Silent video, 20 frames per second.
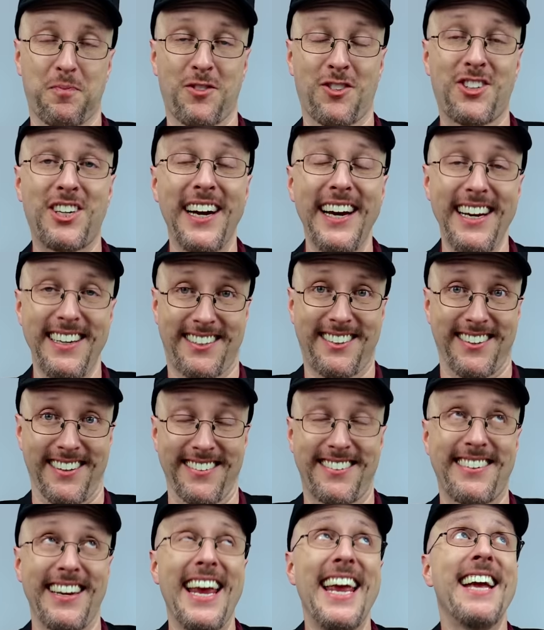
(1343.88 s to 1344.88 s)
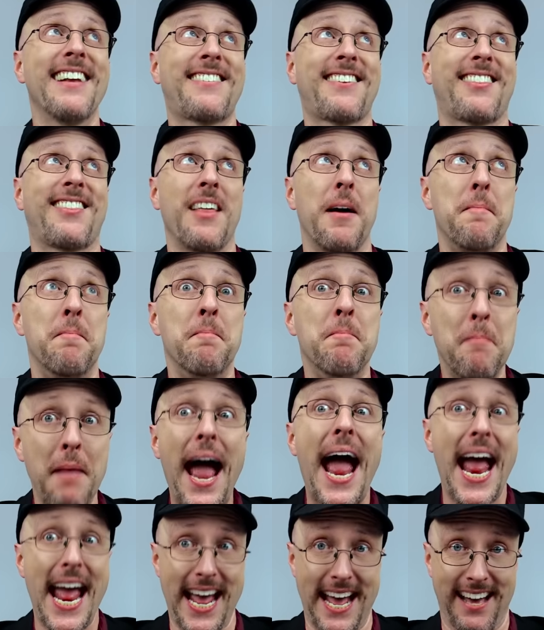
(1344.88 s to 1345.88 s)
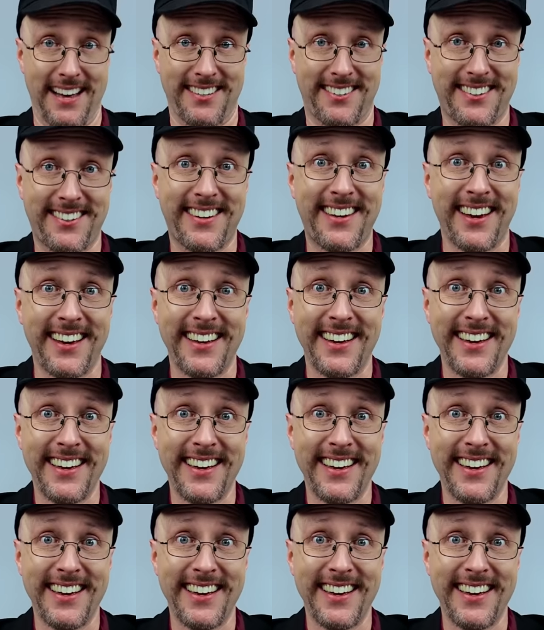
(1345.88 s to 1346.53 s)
Jesus, it's the mask!